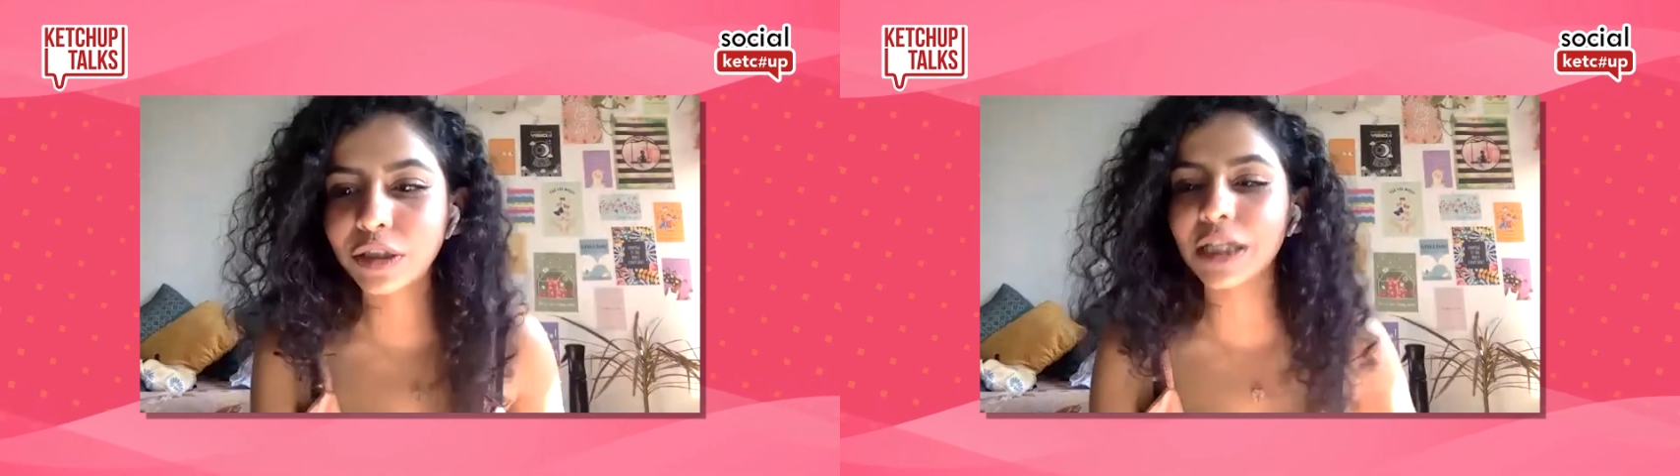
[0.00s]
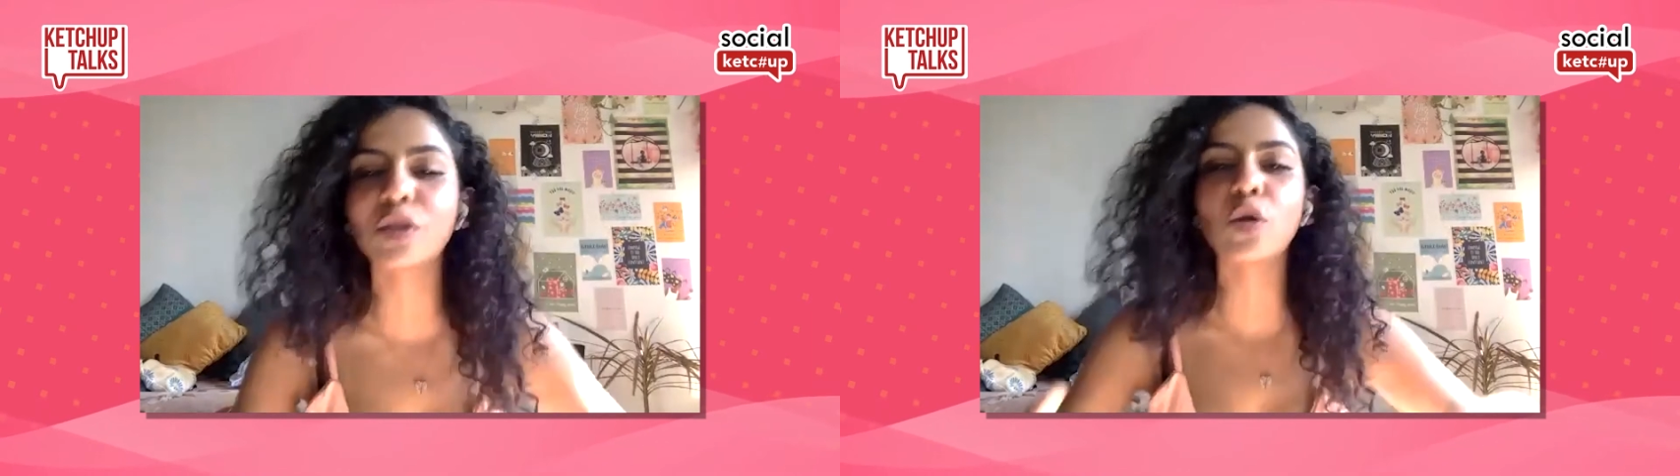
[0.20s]

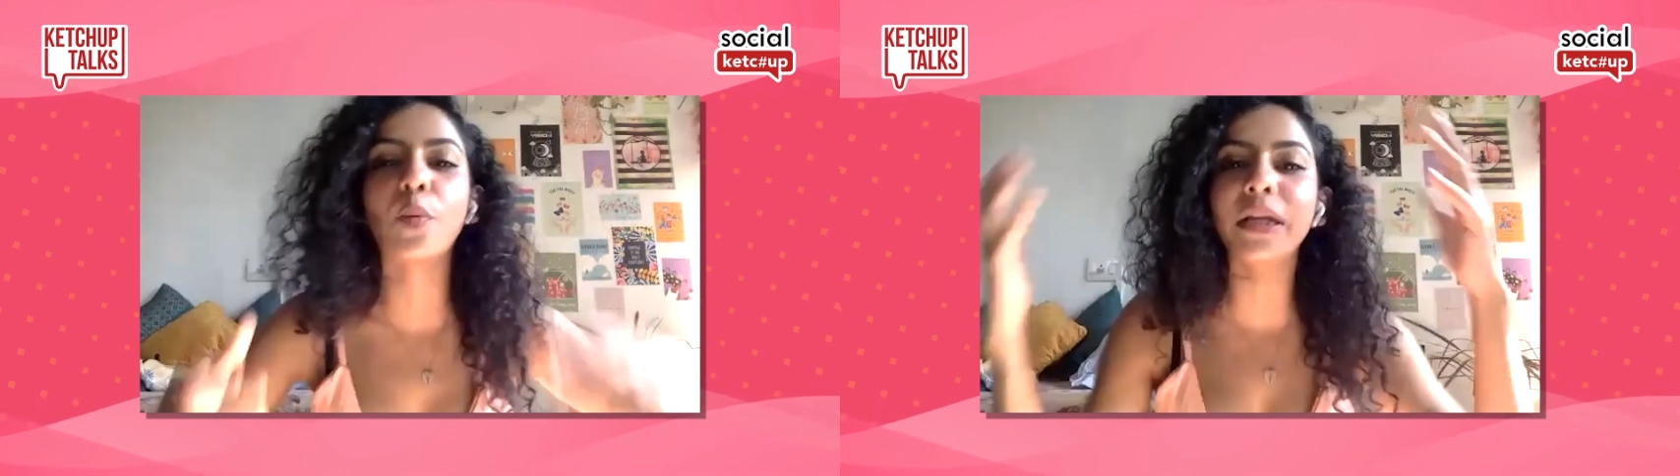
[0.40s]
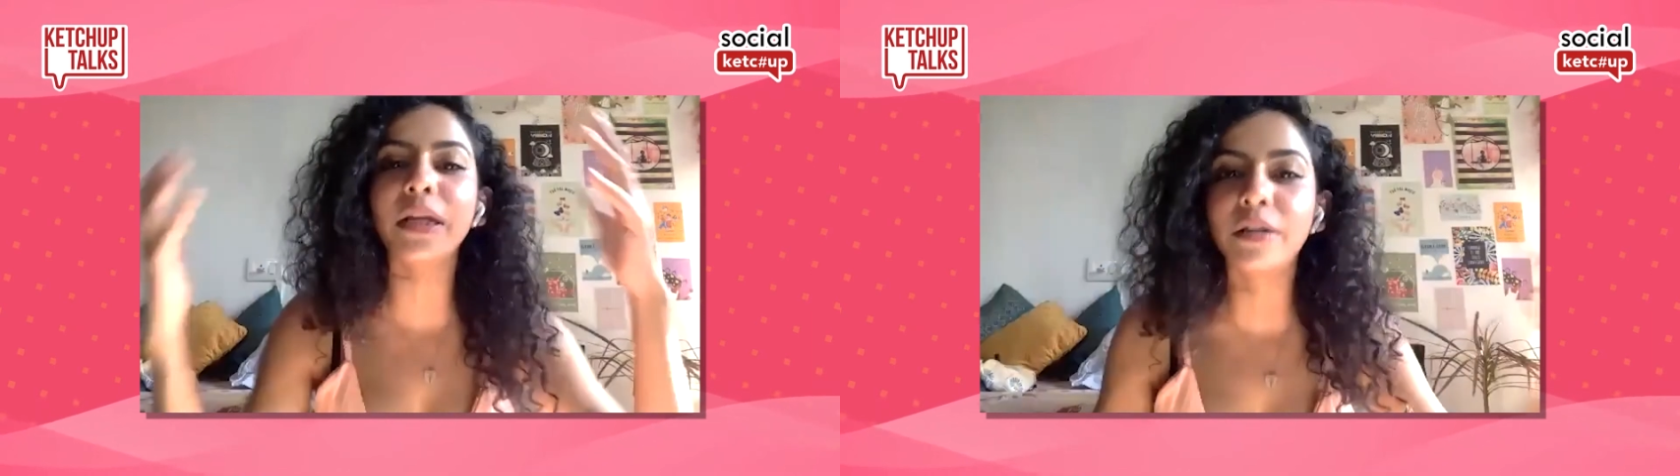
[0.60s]
She has so
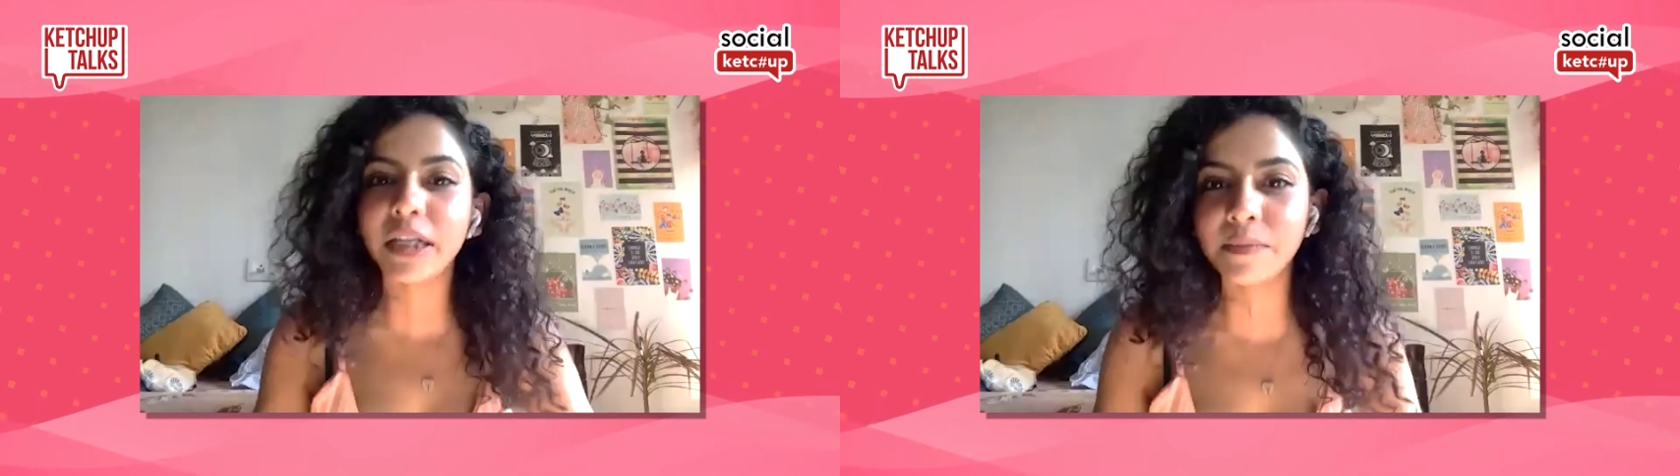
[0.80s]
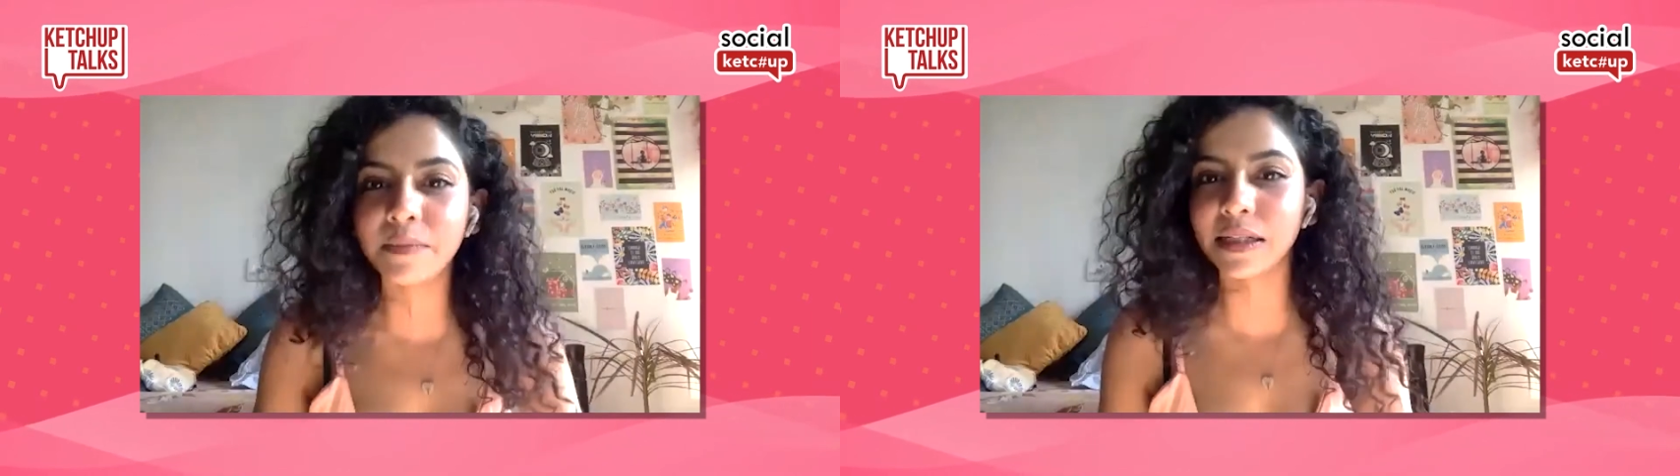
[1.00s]
many
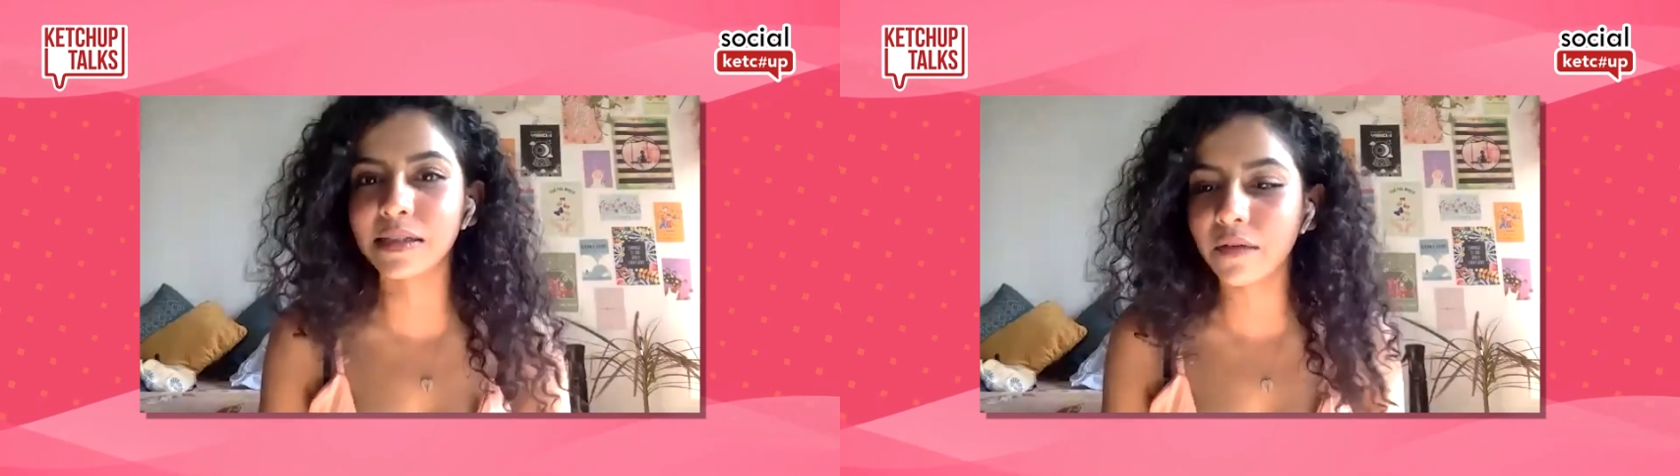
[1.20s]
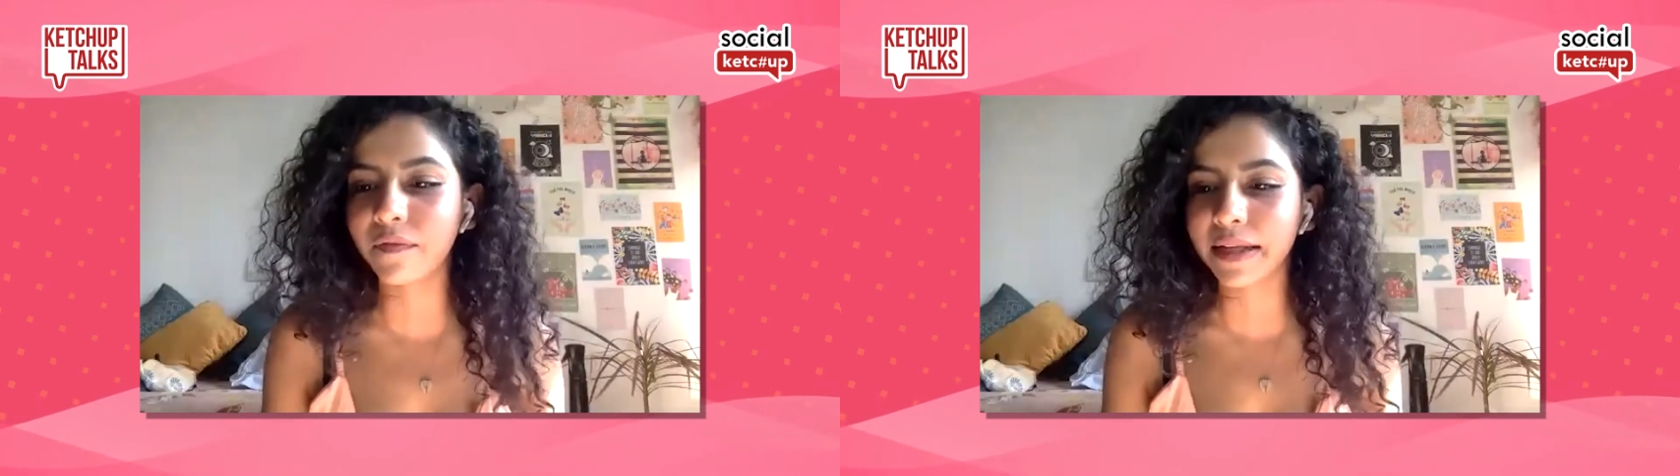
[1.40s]
dreams and
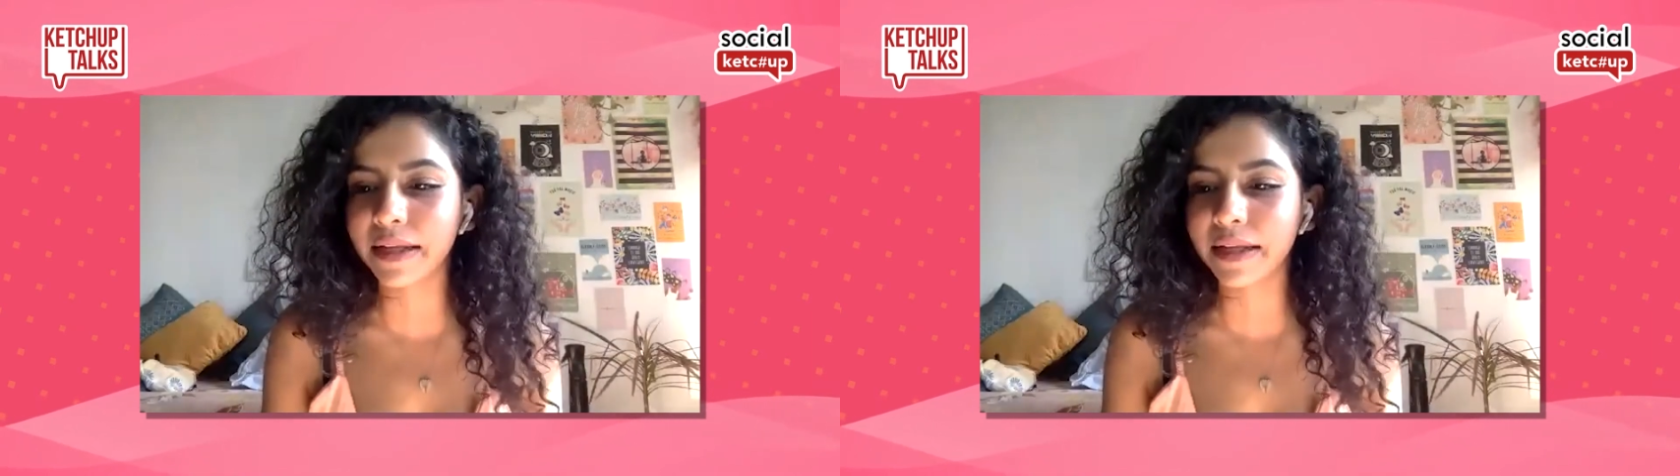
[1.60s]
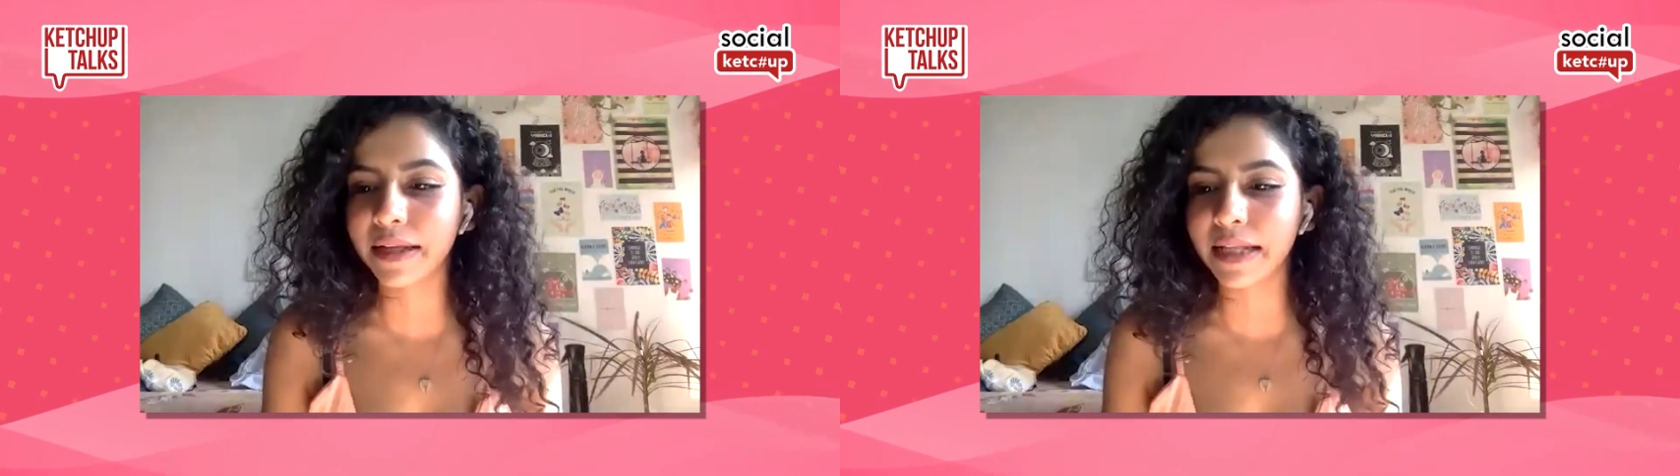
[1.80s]
stuff like that.